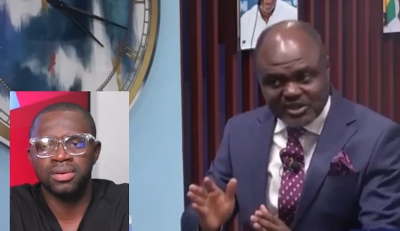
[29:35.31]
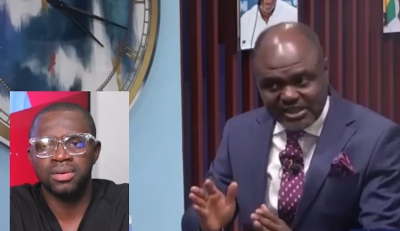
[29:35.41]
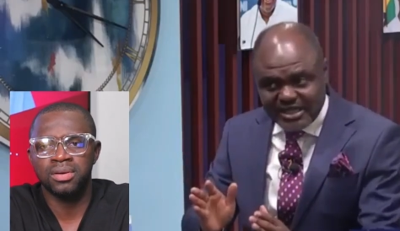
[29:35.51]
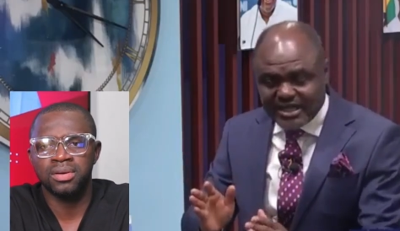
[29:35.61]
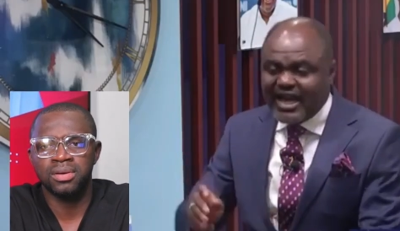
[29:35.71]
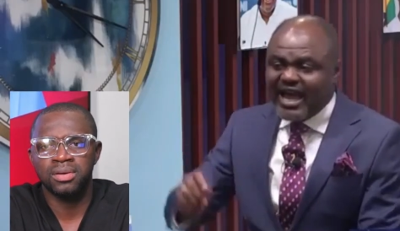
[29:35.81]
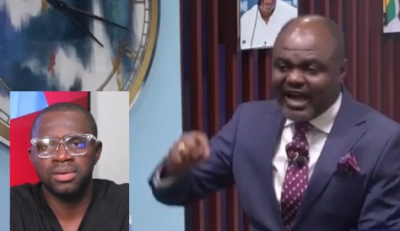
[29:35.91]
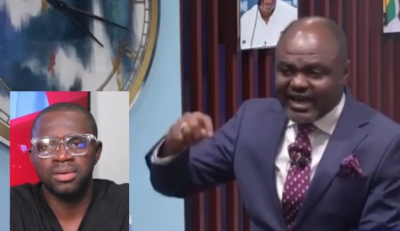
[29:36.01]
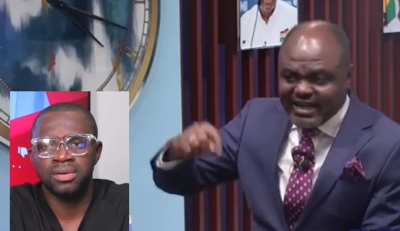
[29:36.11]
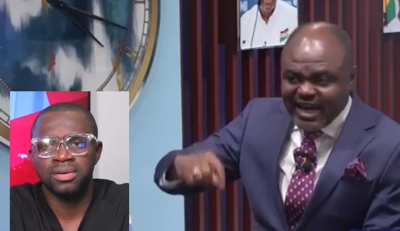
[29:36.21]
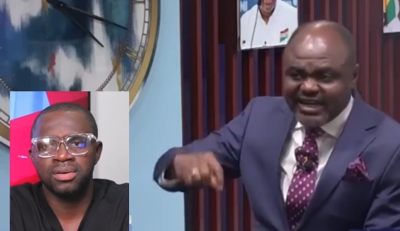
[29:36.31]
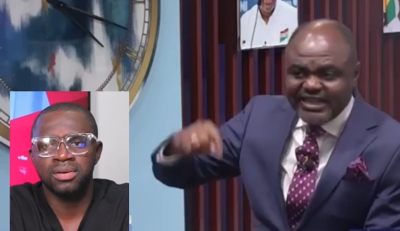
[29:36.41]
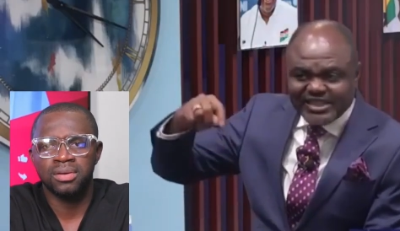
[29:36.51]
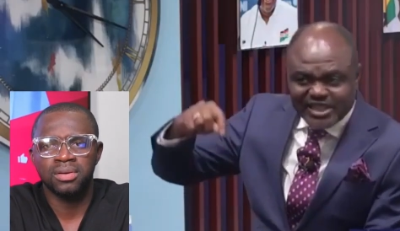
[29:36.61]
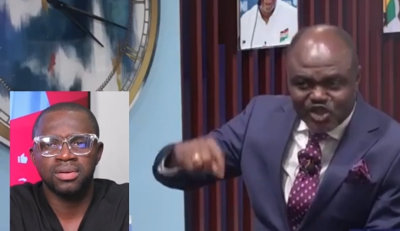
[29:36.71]
Speaker 1: sin. And that
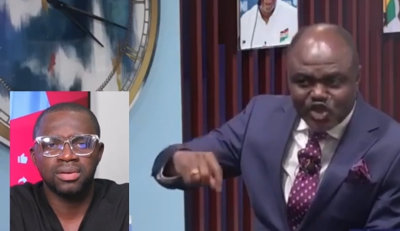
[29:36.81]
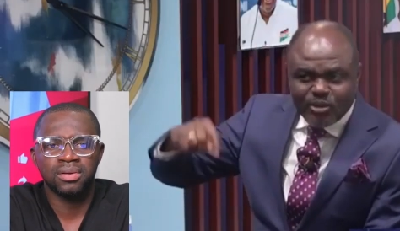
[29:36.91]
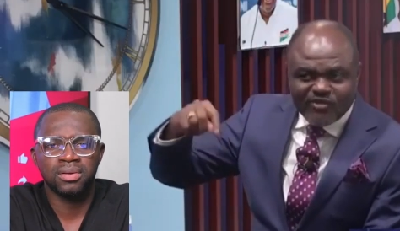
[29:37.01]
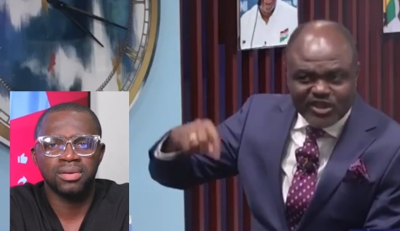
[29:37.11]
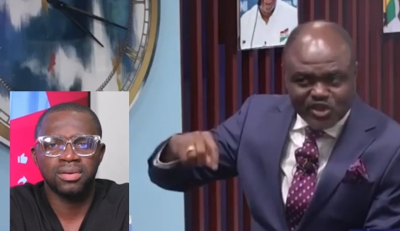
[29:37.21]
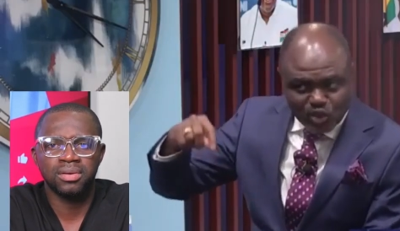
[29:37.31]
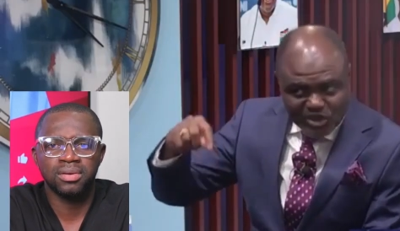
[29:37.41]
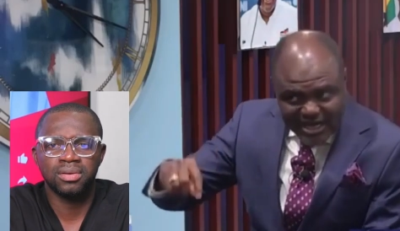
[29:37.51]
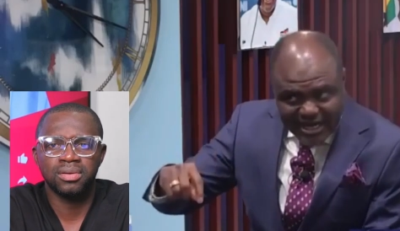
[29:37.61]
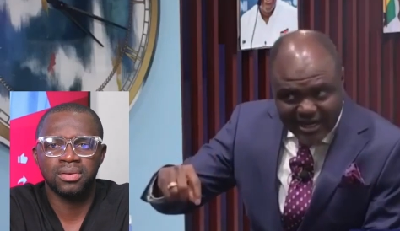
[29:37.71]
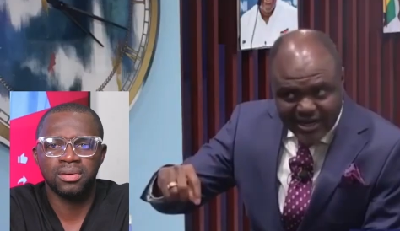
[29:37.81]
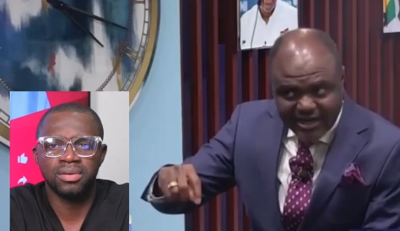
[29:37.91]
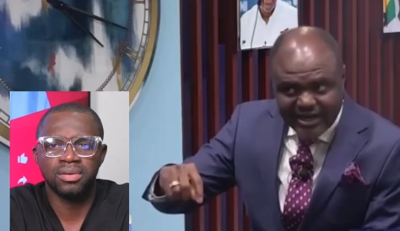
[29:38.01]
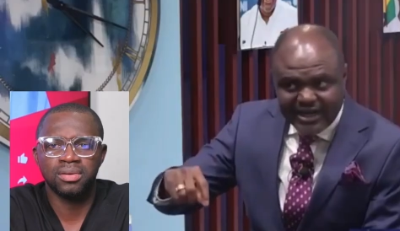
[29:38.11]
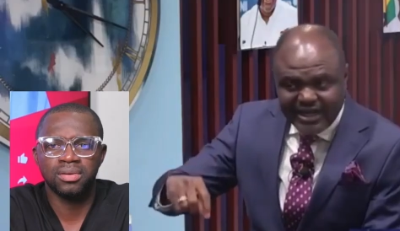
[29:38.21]
is the job of the soter
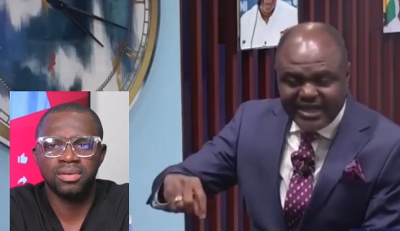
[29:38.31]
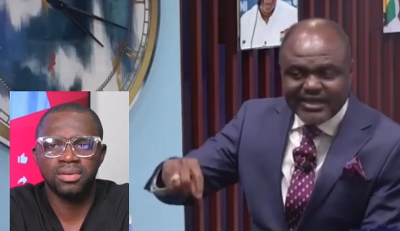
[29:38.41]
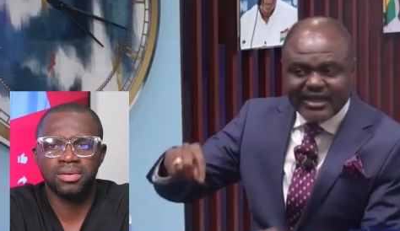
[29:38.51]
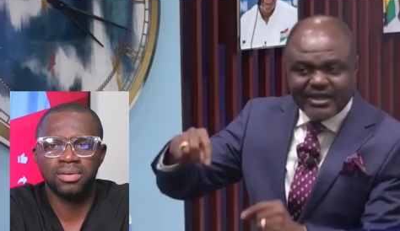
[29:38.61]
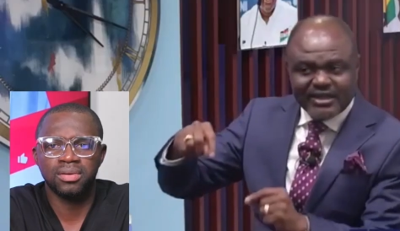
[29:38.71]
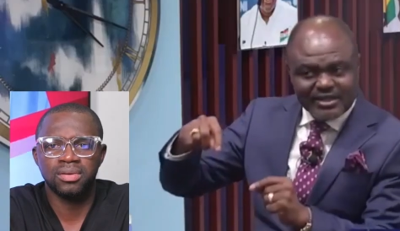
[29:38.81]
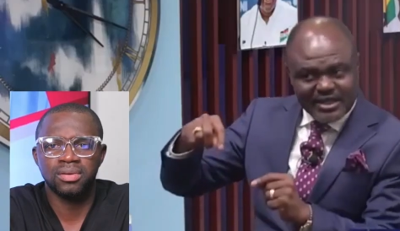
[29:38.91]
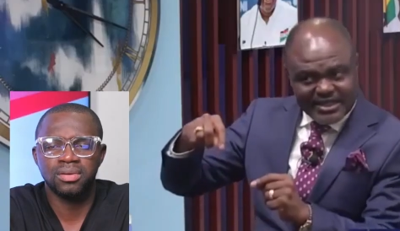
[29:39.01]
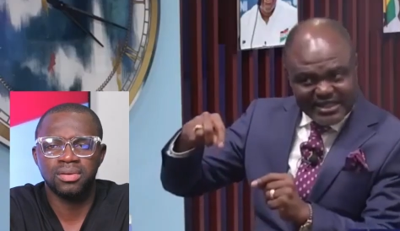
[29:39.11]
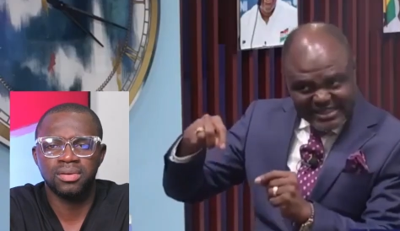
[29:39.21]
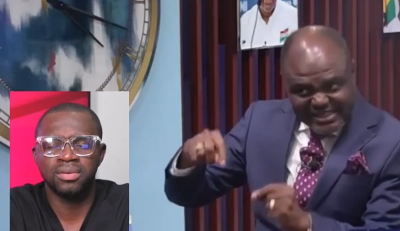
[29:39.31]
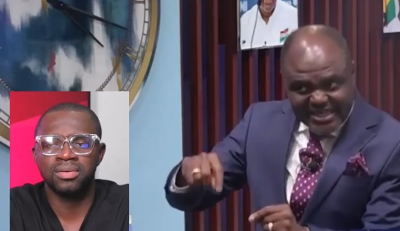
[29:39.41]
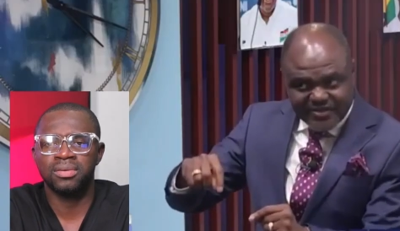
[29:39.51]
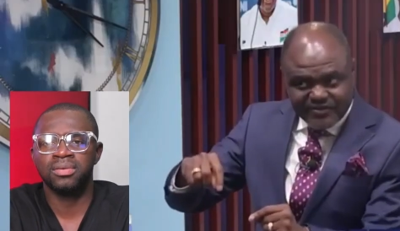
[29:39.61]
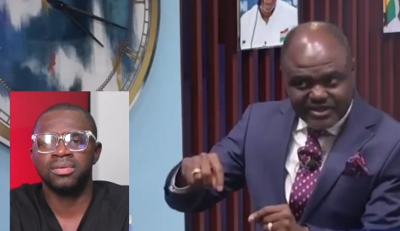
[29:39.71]
in the in the
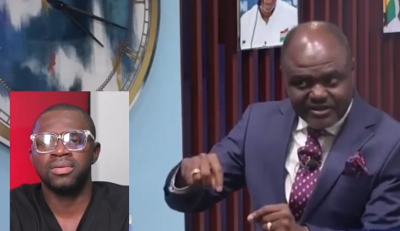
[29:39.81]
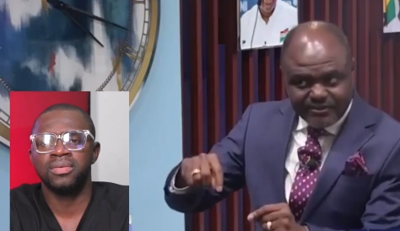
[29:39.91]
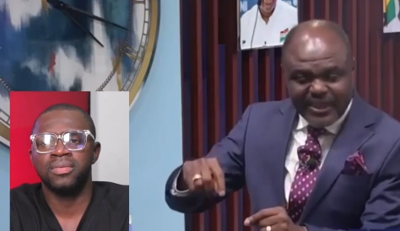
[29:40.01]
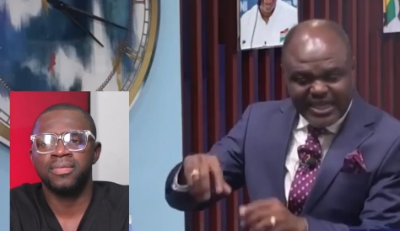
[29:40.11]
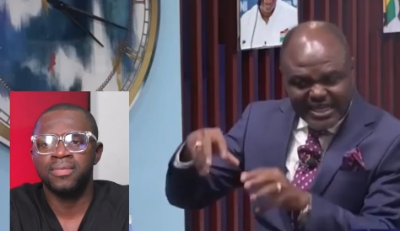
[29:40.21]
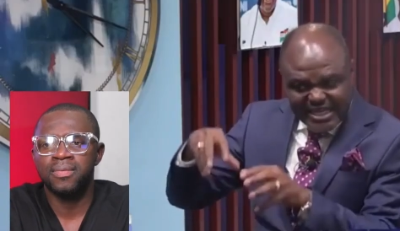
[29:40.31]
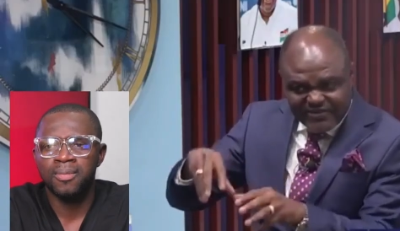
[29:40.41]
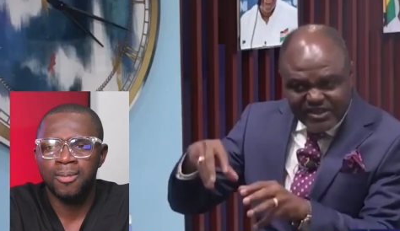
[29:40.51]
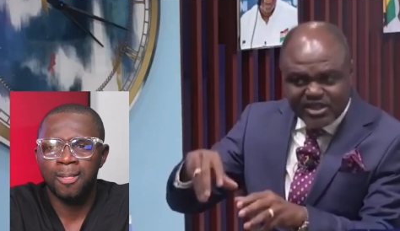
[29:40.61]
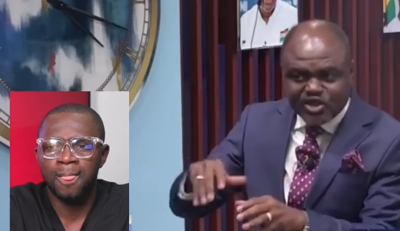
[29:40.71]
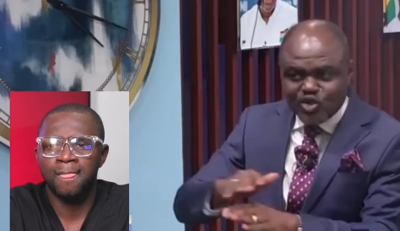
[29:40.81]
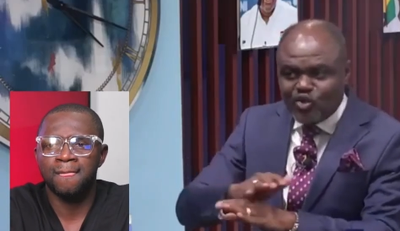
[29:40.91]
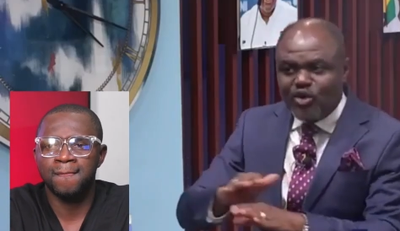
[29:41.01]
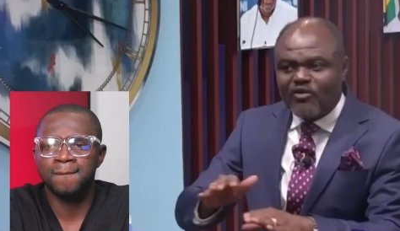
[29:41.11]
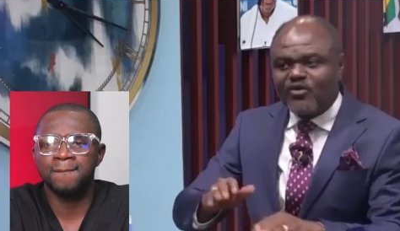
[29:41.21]
saved. He lives in
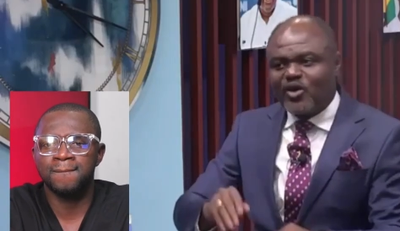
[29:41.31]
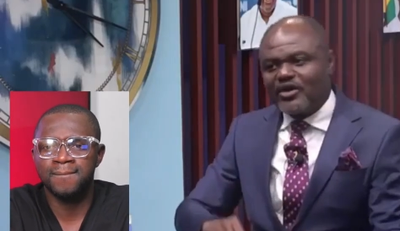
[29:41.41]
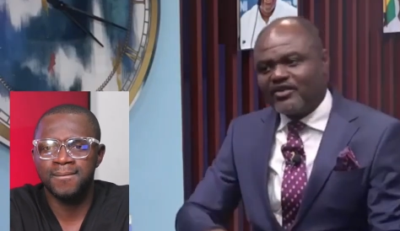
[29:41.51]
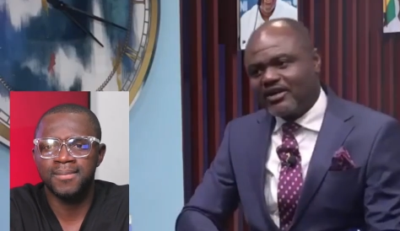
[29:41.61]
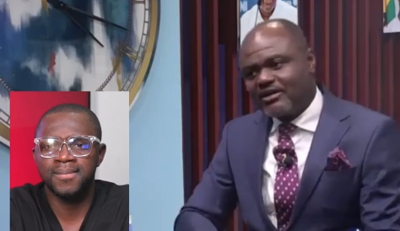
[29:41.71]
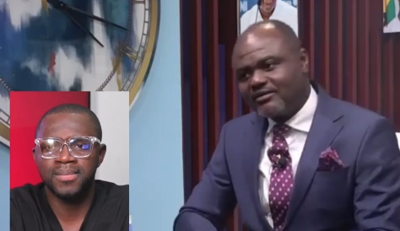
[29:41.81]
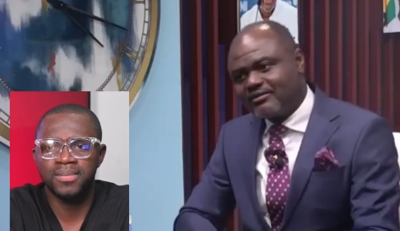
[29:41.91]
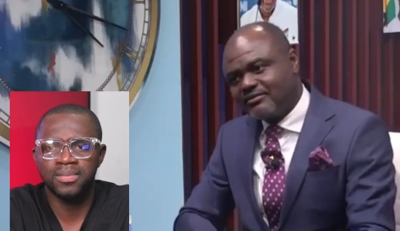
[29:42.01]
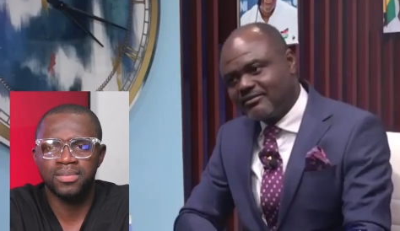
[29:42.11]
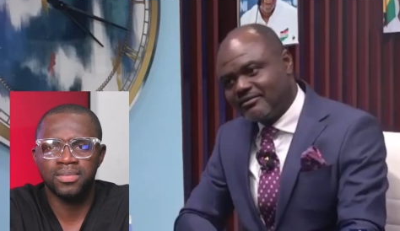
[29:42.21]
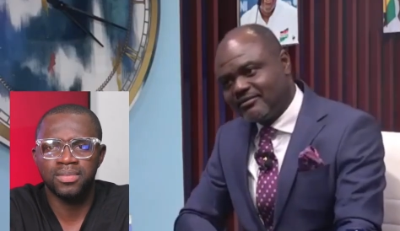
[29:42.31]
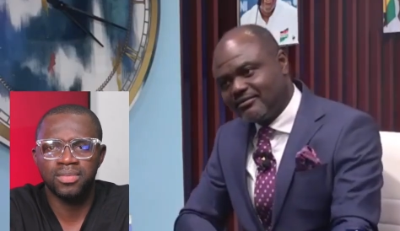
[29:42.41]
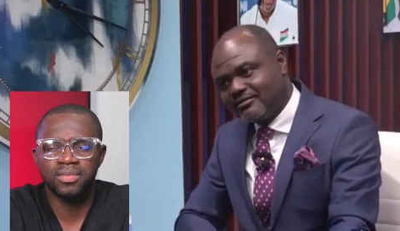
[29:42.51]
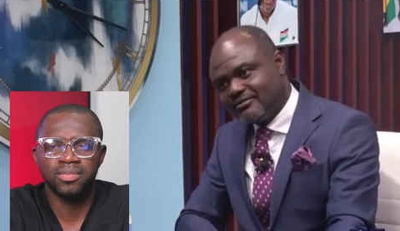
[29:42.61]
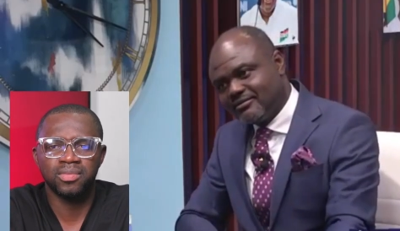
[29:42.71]
you
Speaker 2: forever
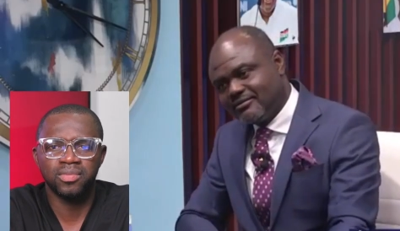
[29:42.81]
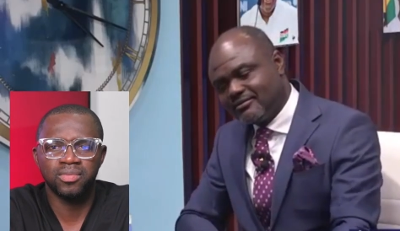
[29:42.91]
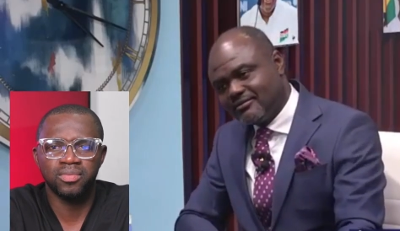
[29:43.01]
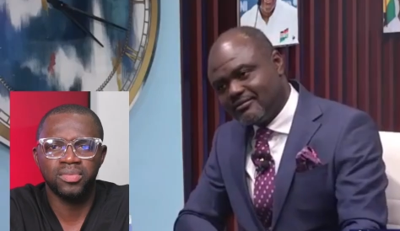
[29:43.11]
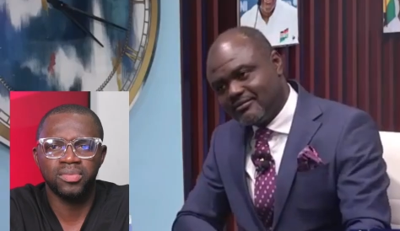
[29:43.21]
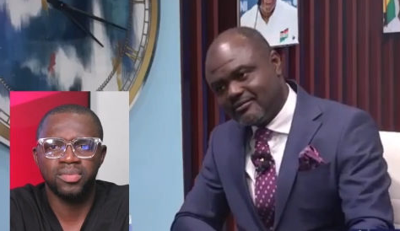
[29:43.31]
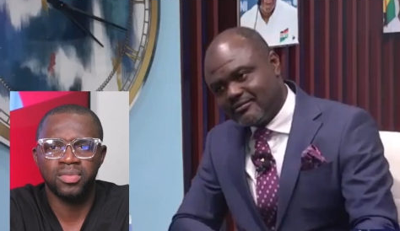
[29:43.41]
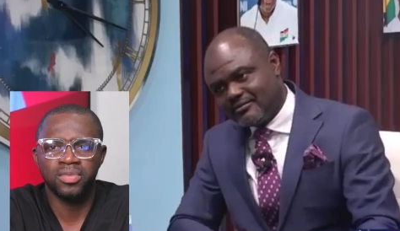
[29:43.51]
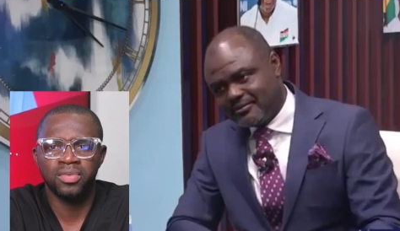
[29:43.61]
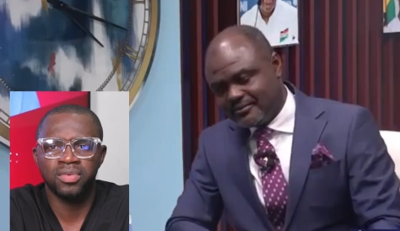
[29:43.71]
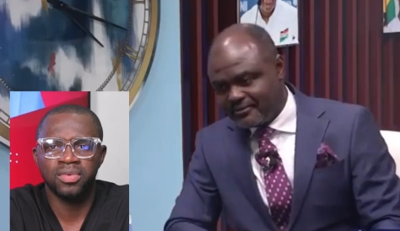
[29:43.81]
two more questions on this